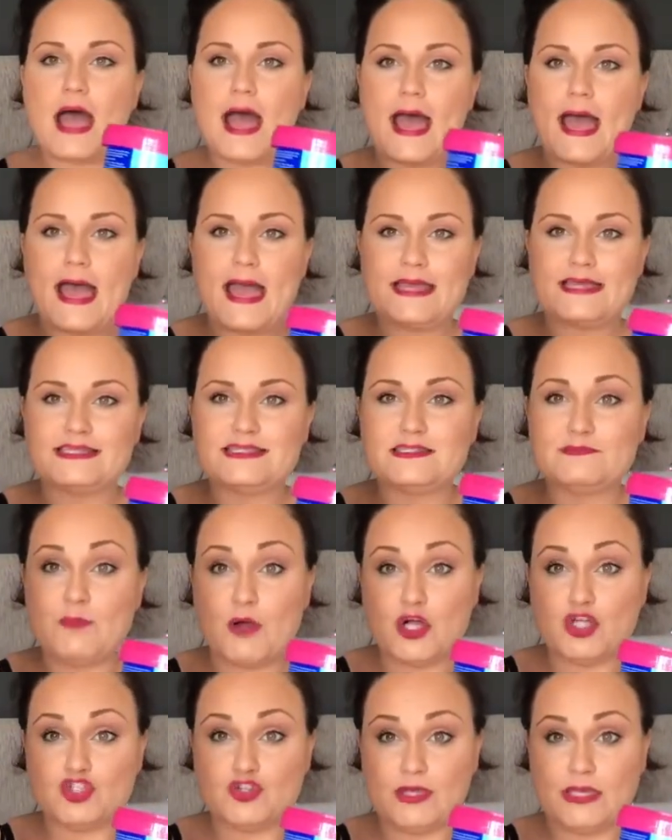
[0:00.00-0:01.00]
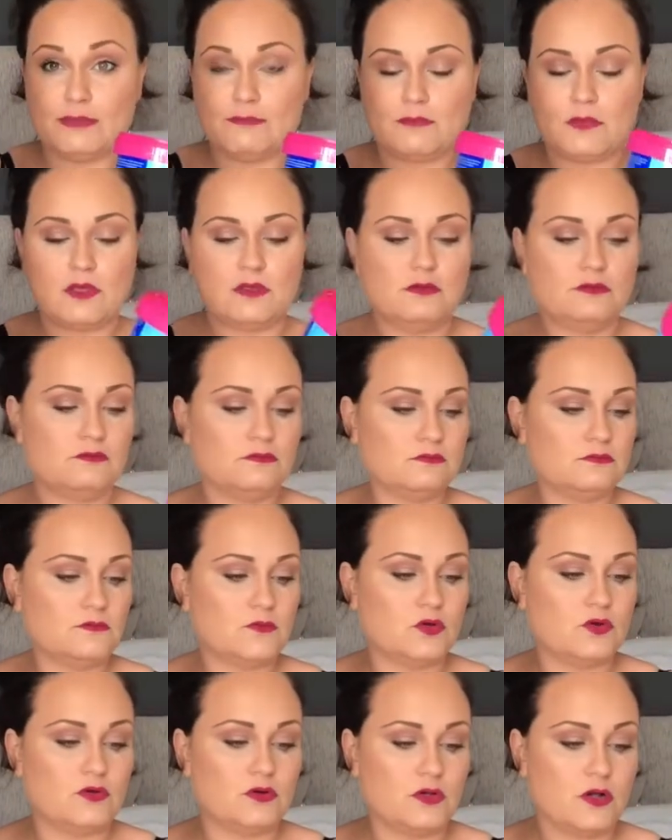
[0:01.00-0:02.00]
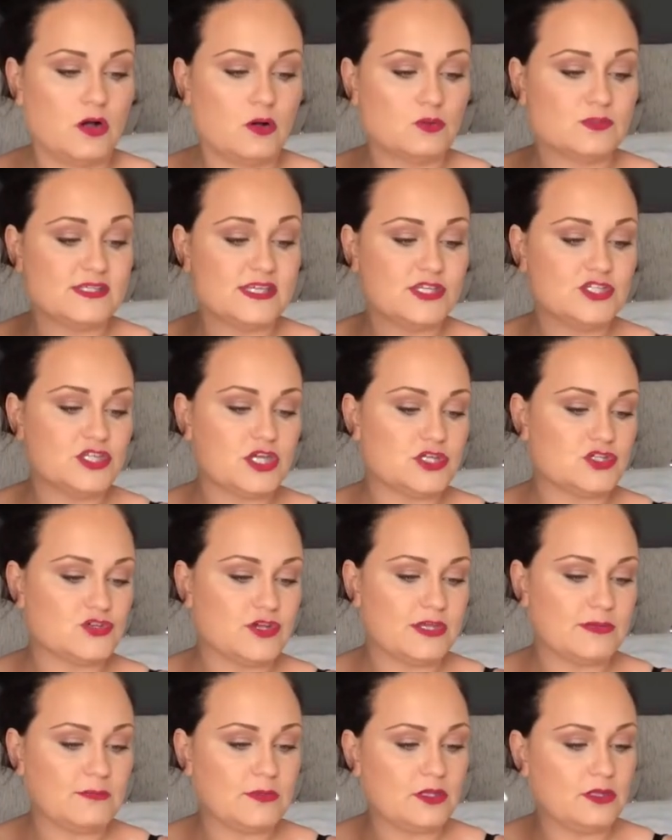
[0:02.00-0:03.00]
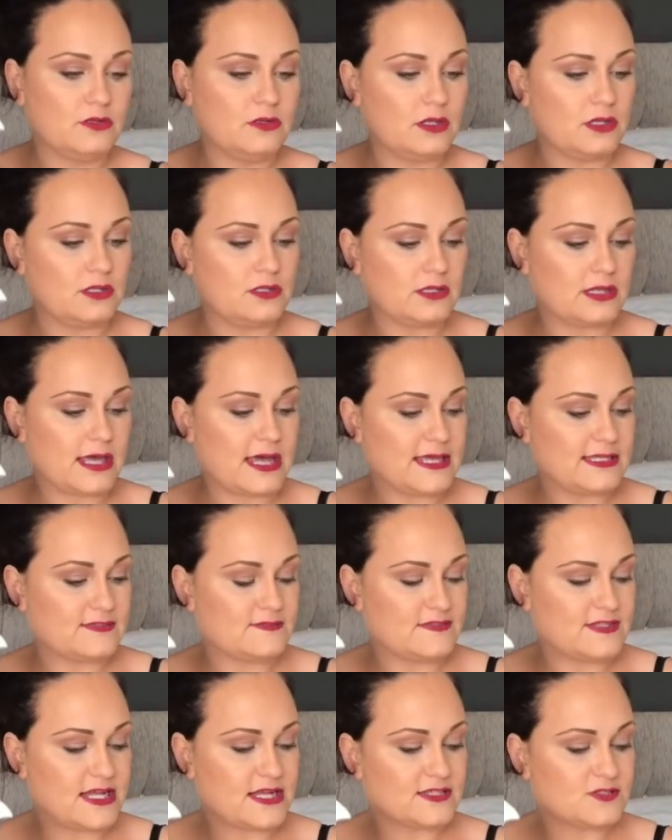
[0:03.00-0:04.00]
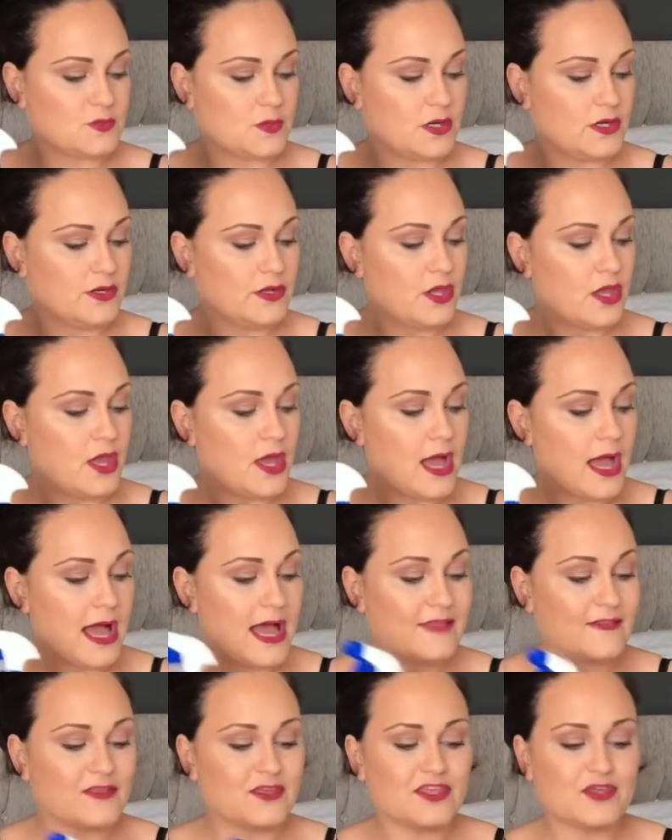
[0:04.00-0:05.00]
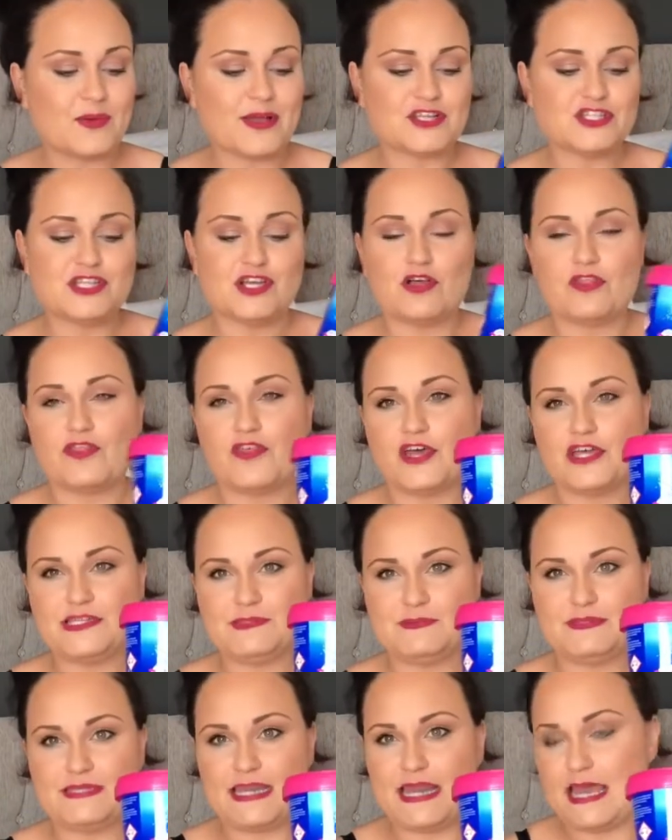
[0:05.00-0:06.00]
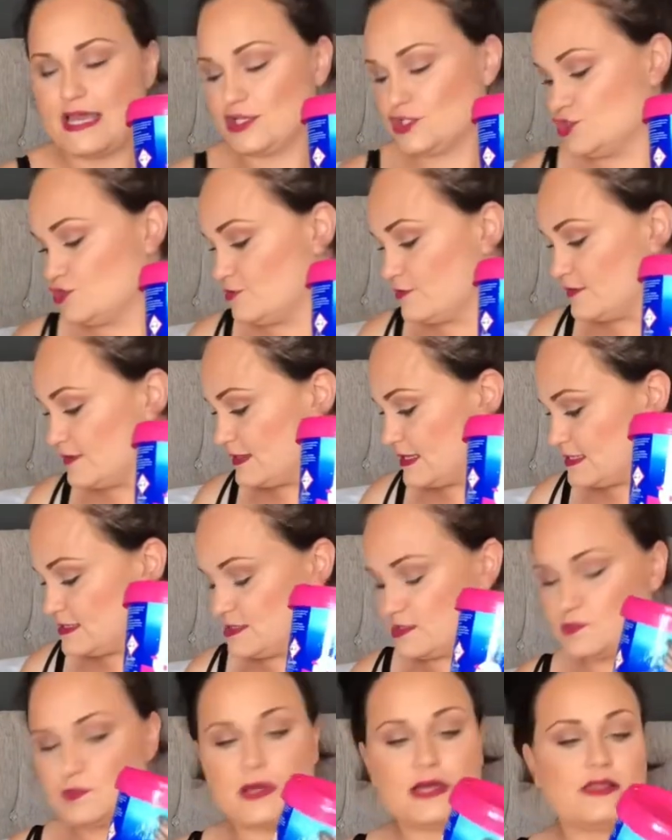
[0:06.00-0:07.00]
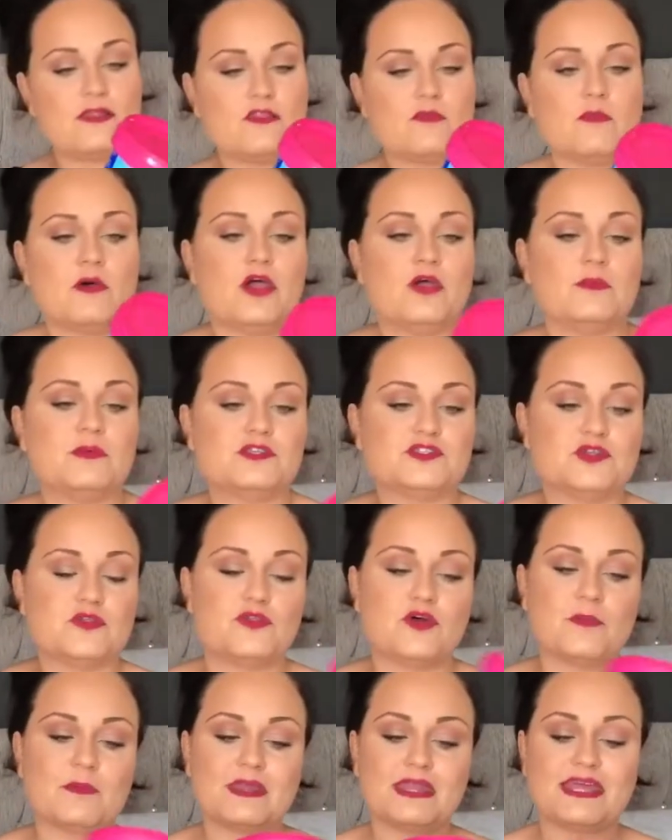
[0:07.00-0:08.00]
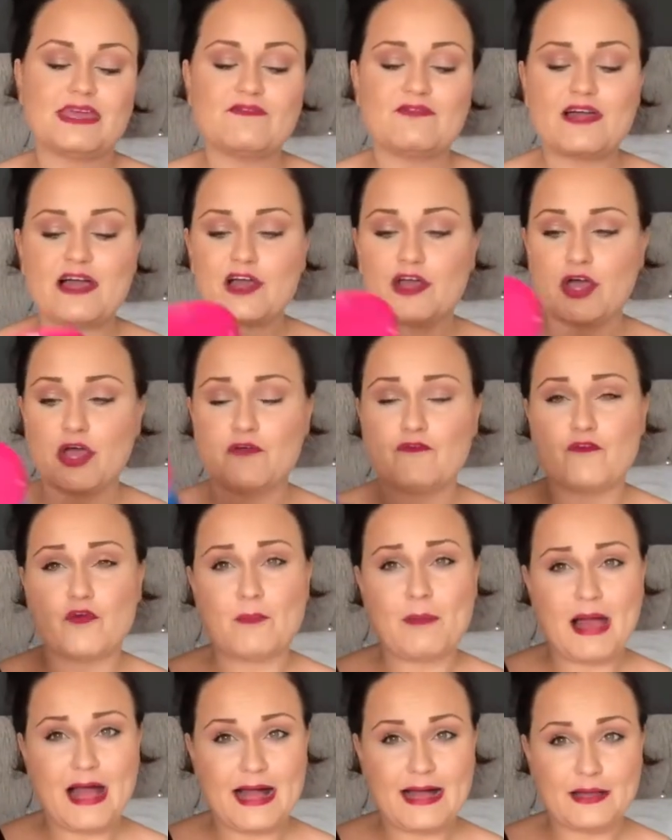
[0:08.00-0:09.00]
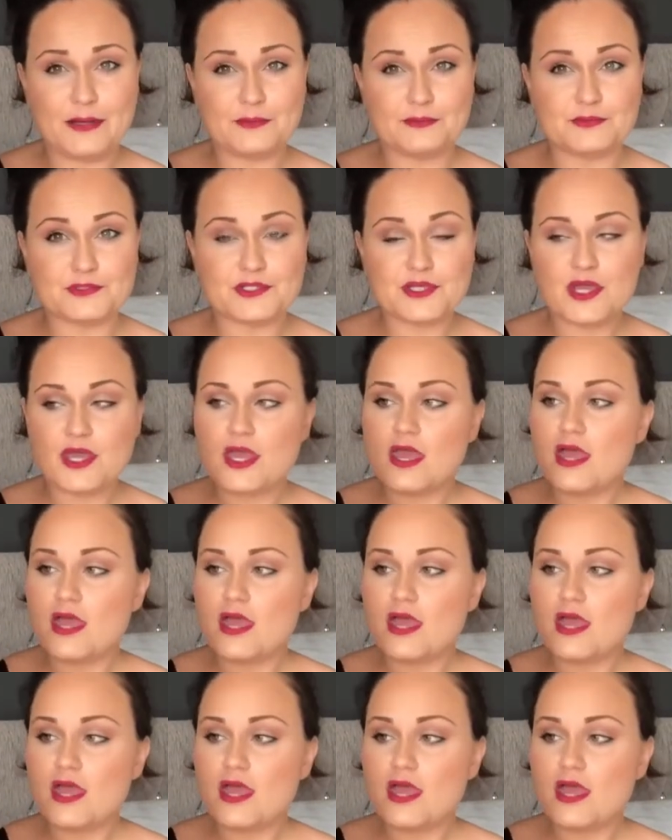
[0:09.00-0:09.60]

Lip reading: a spot treatment, or a whole t-shirt treatment in the case of Zach's one. And you actually got 30% extra in this as well at the moment, so I thought I'm going to give that a go for a pound.